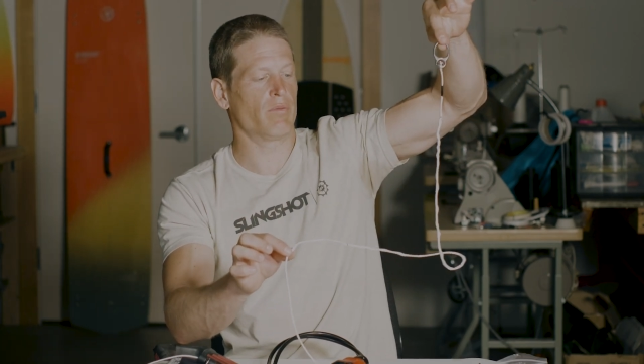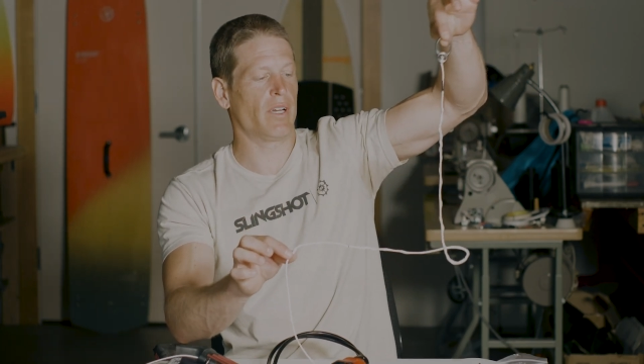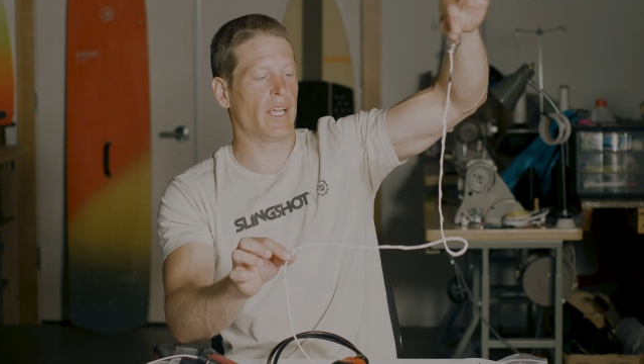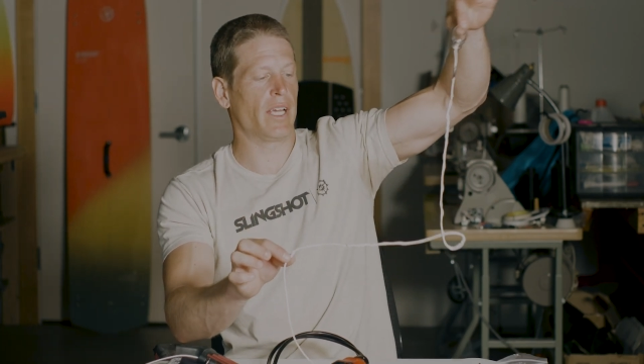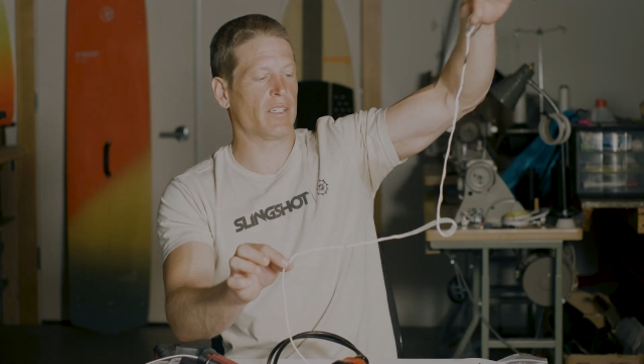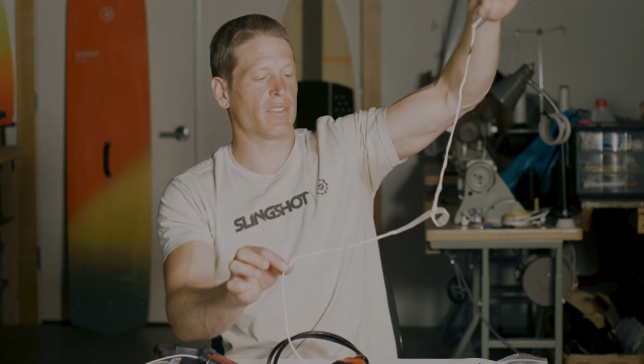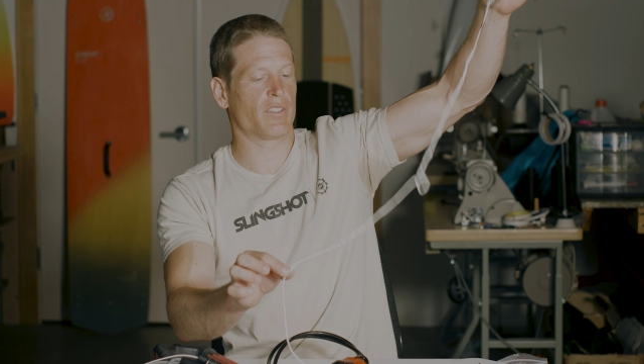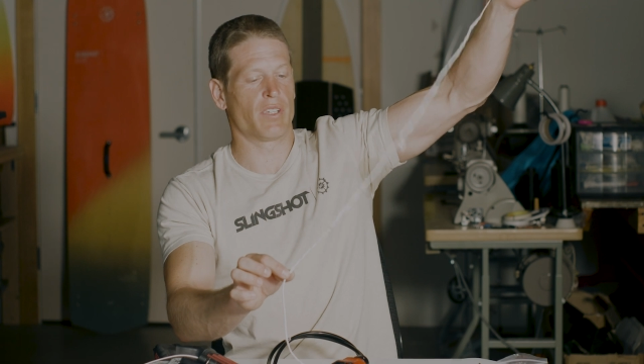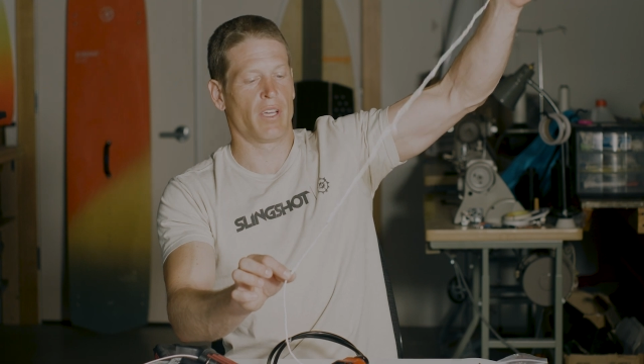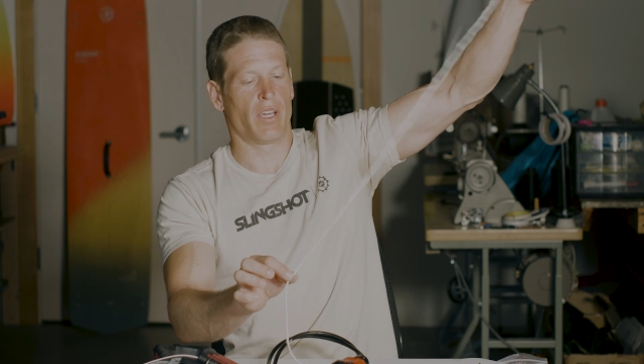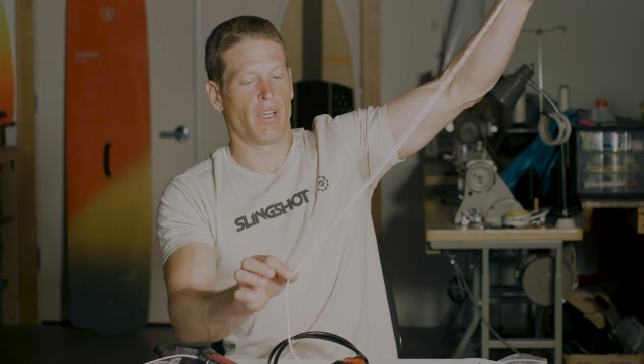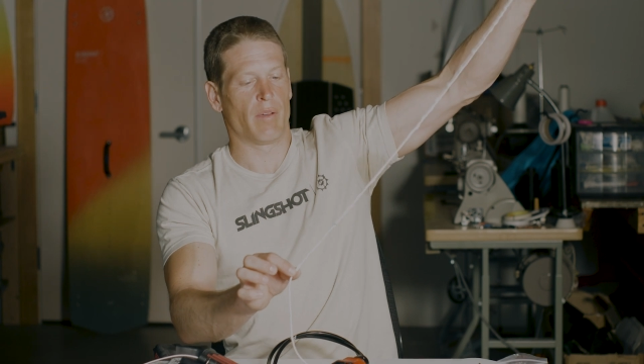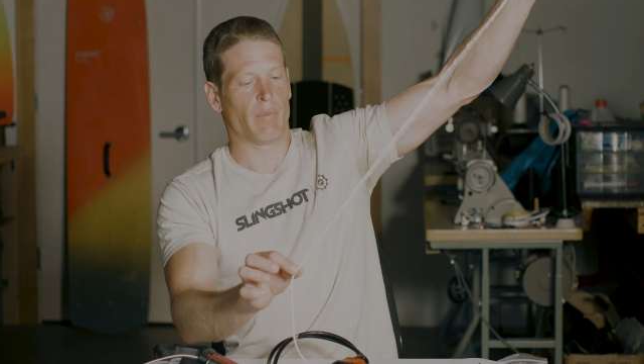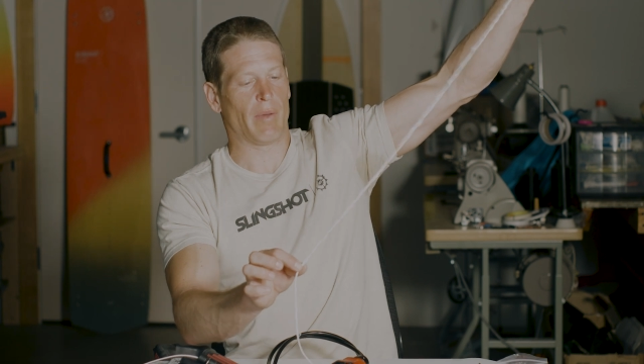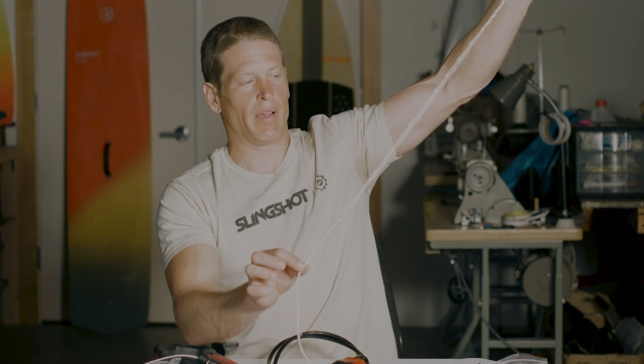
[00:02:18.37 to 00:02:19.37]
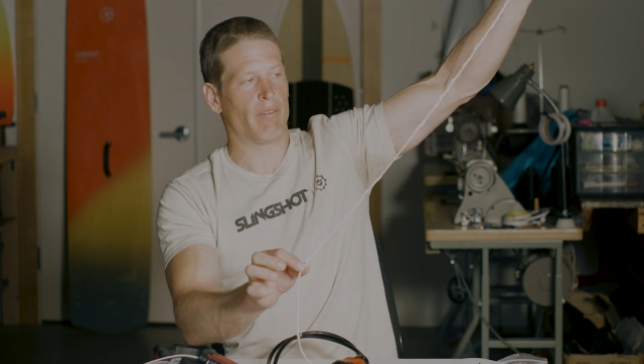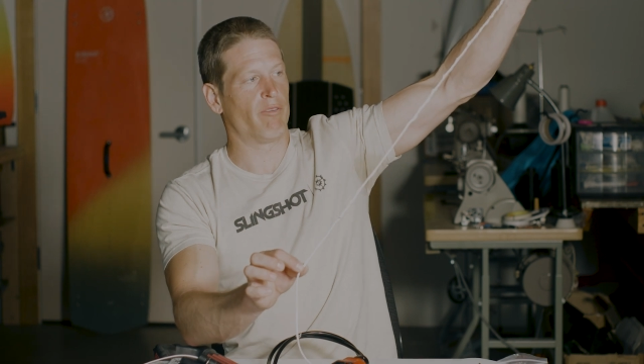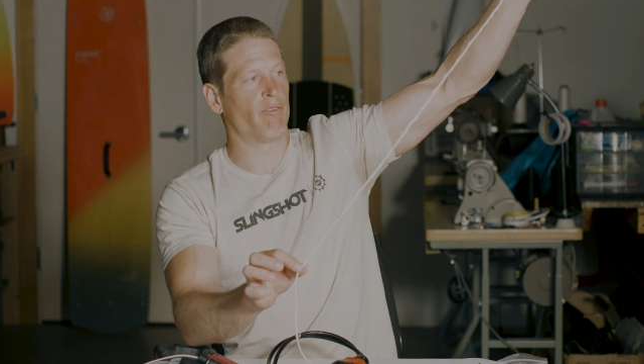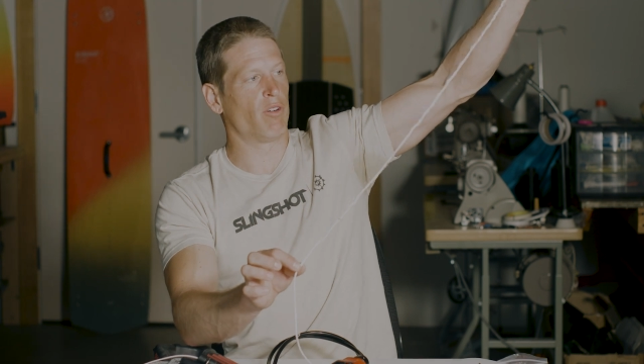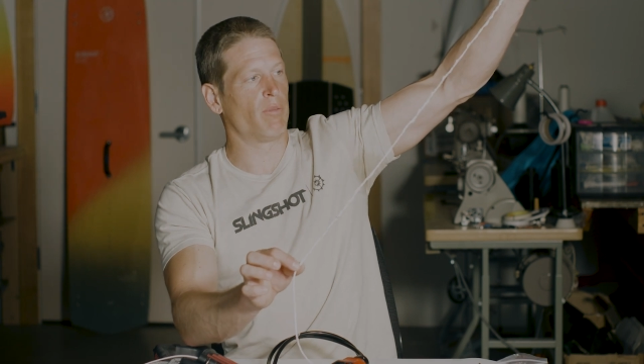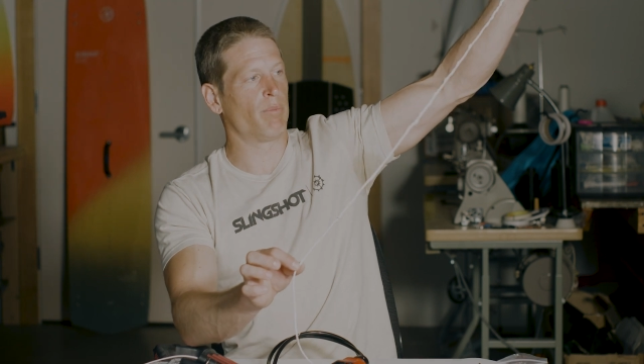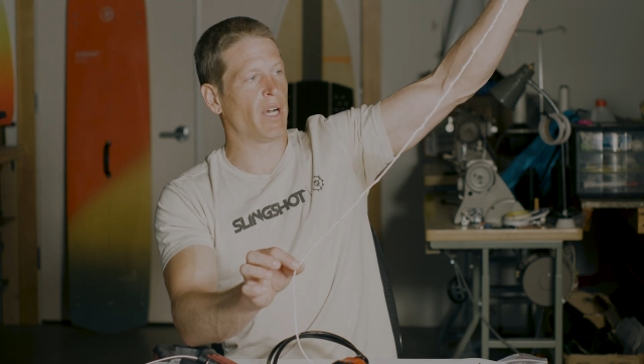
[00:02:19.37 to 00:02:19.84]
rings, my
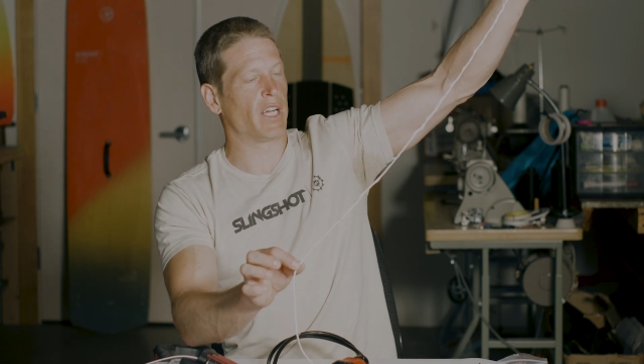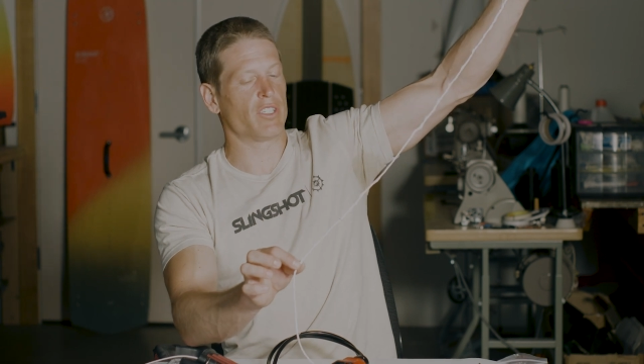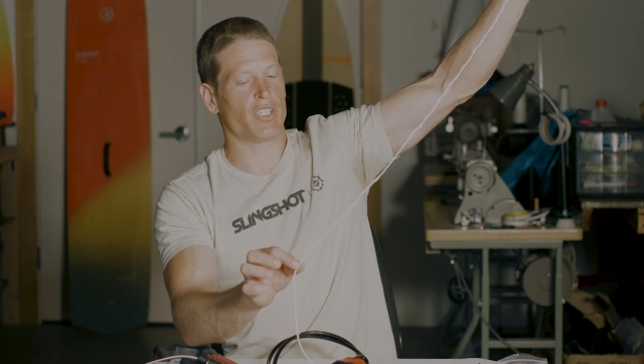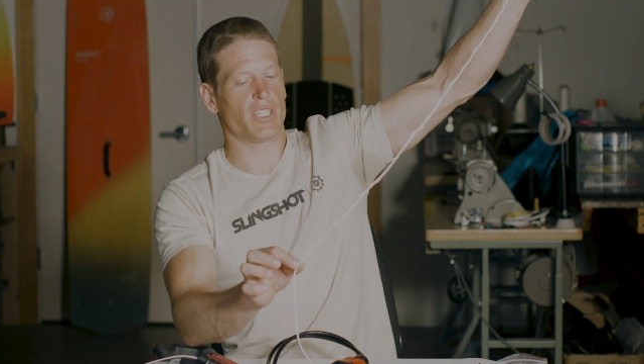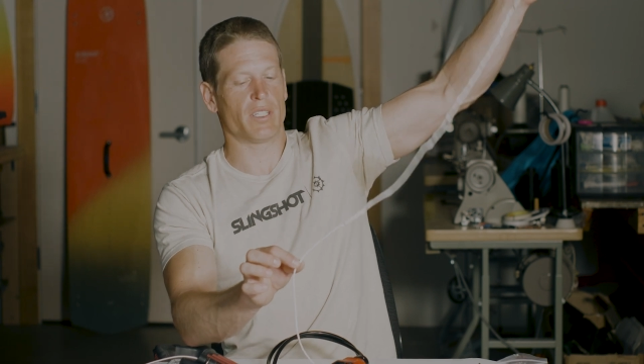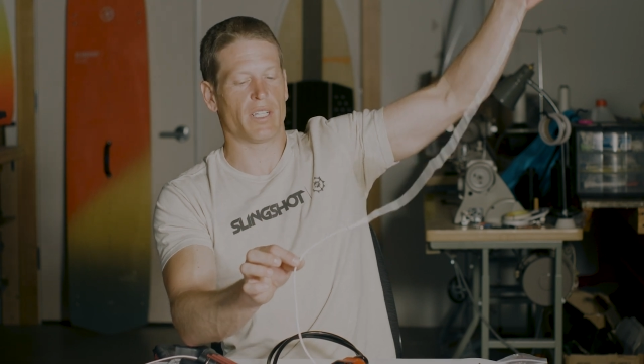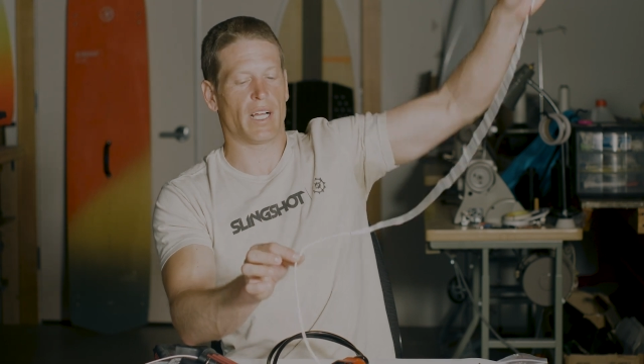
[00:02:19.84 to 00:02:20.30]
full bungee